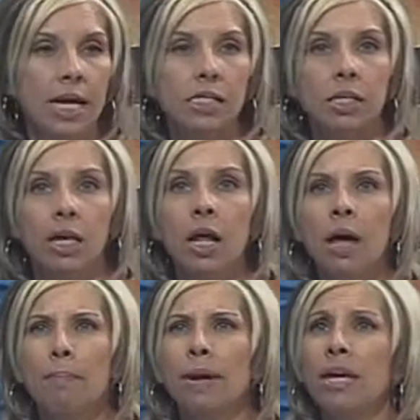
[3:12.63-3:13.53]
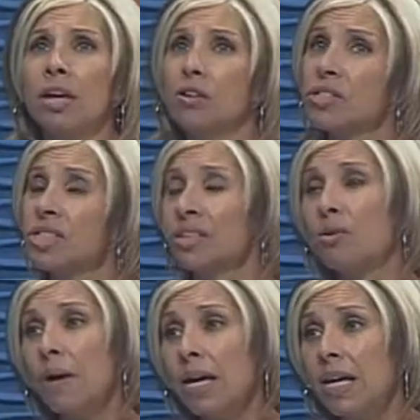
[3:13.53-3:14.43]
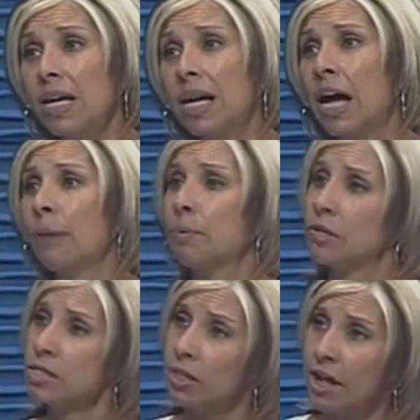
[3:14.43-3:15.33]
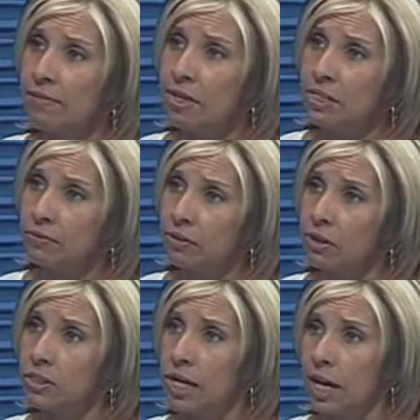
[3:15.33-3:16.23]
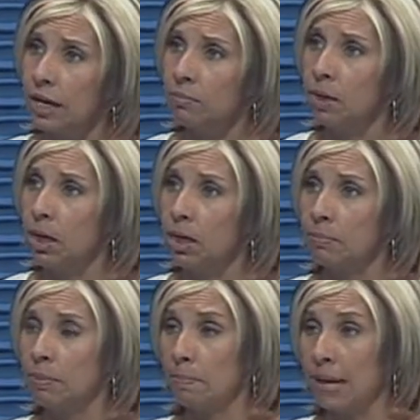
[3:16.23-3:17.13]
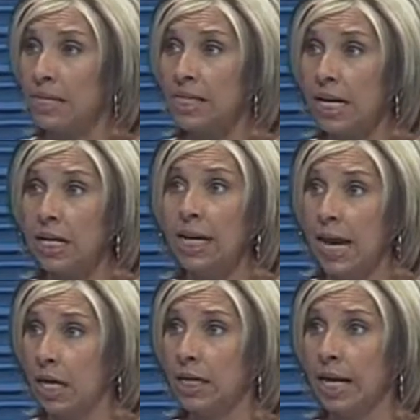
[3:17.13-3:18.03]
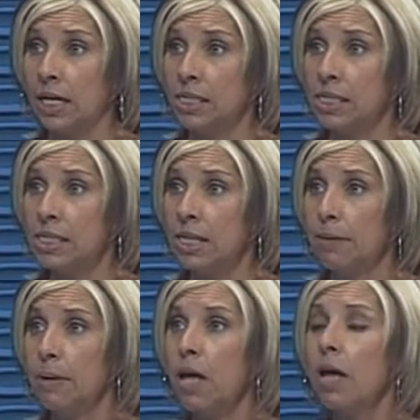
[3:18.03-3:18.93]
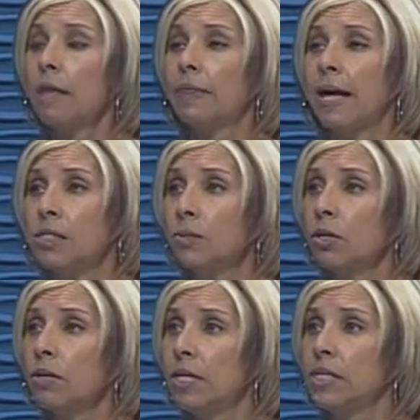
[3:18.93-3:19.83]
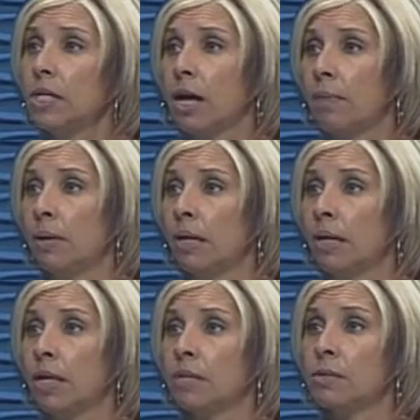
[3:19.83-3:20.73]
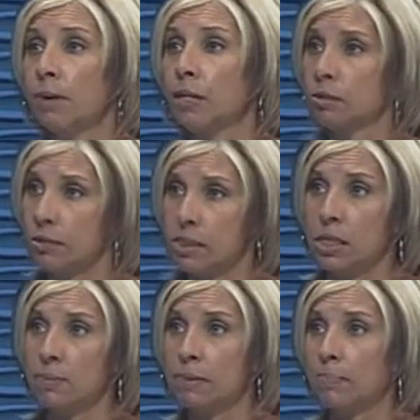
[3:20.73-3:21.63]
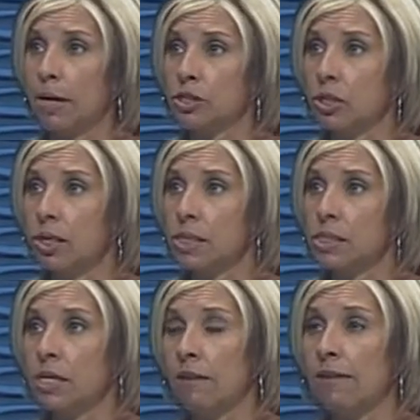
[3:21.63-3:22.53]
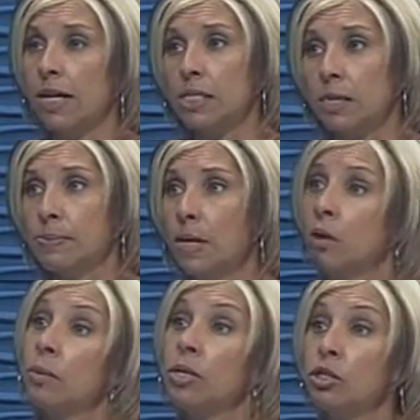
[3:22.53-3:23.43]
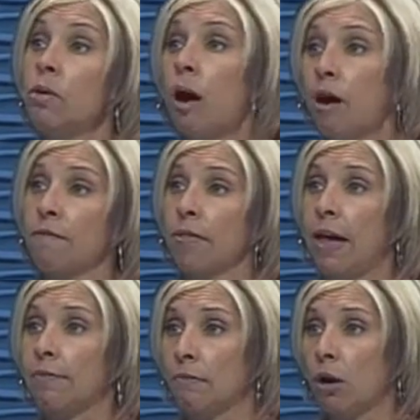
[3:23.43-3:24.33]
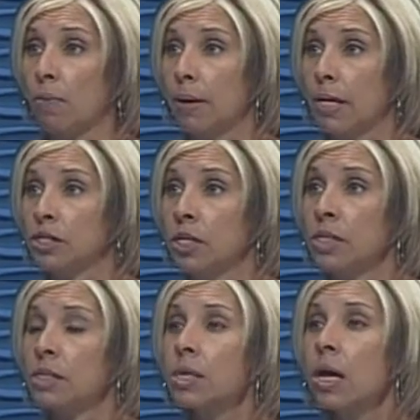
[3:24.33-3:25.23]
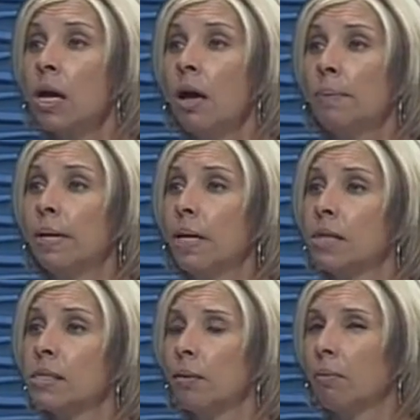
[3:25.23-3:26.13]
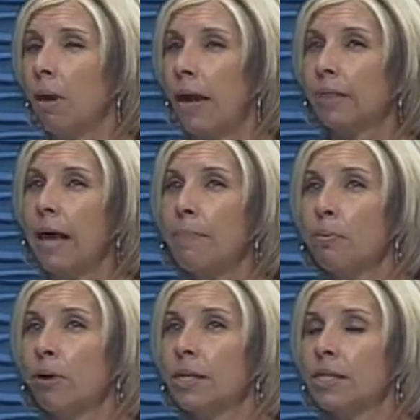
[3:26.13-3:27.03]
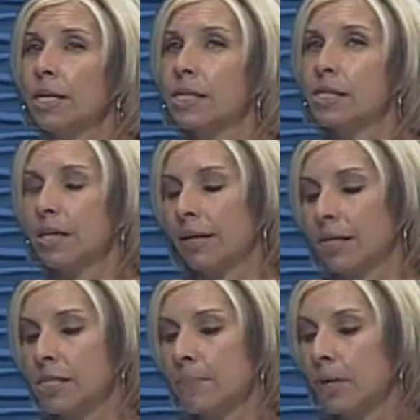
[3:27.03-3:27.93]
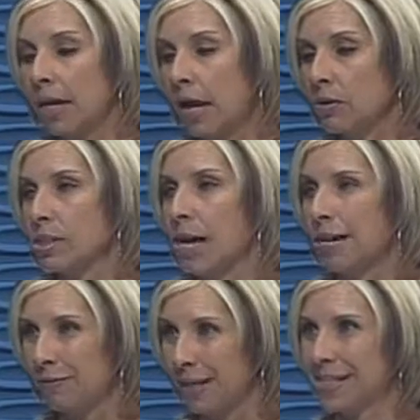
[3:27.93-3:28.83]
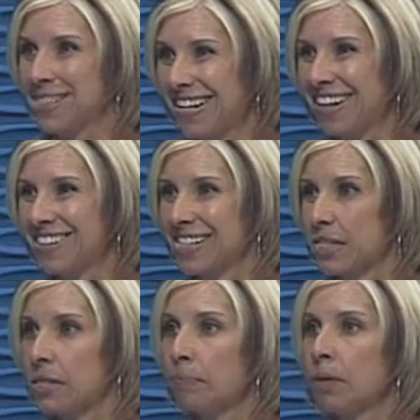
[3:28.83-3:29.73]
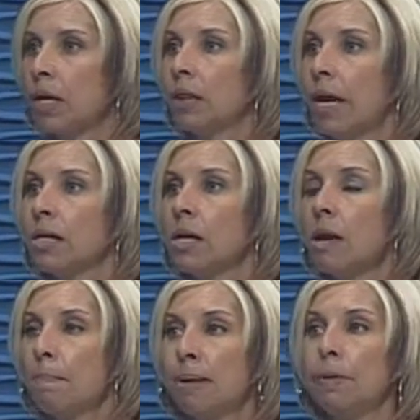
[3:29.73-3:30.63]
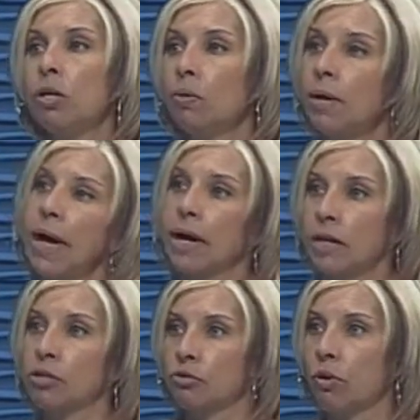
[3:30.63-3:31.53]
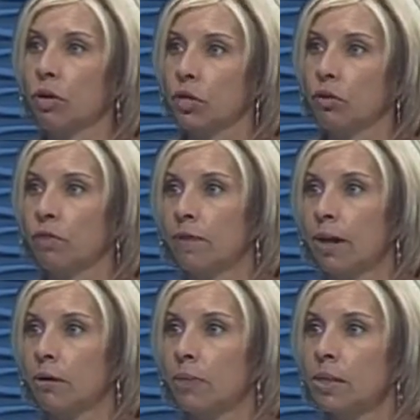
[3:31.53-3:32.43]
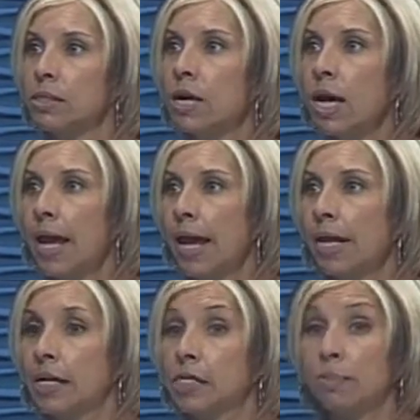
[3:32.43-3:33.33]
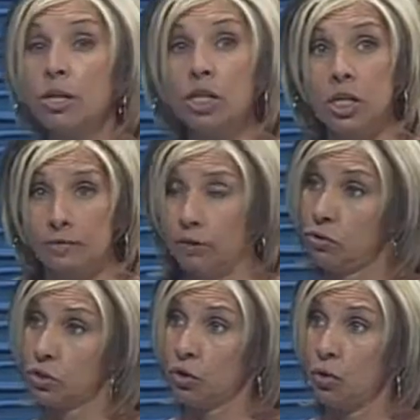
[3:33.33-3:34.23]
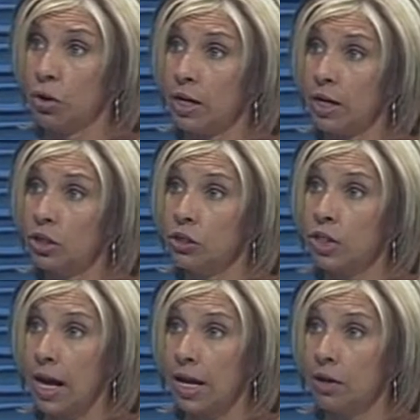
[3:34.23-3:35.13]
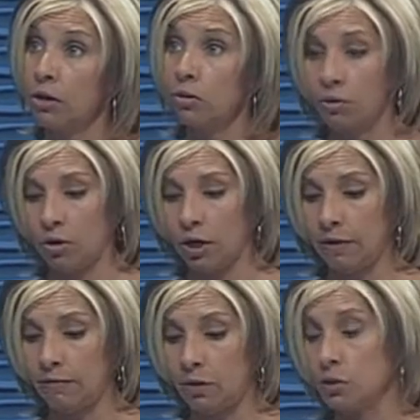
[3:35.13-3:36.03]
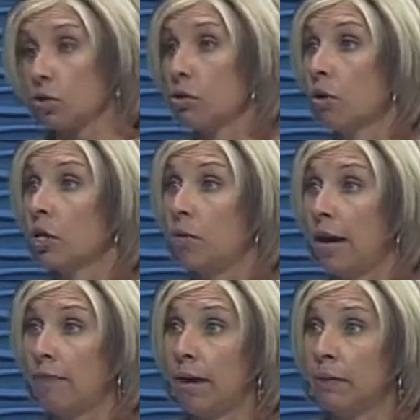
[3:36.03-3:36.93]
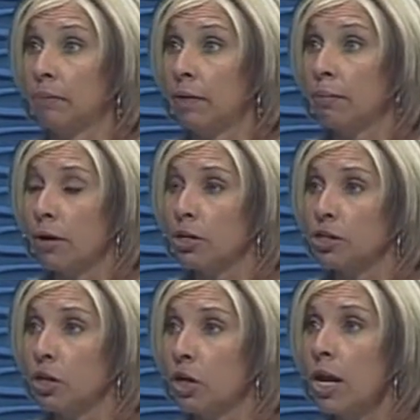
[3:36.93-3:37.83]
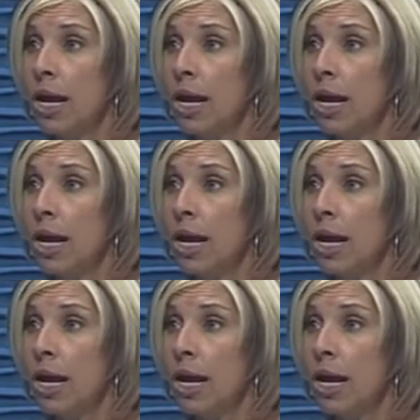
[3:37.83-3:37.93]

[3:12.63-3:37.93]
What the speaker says: tastes good. But yet you're still waking up, you're still having a difficult time maintaining and getting to sleep. That's when you need to come in and speak to a sleep specialist. And at Valley Sleep Center, we do offer that for our patients, because at that point, it's something outside of the aesthetics. It's something that maybe you can't control in your environment. And especially if you snore and you're tired, or if you snore and you have high blood pressure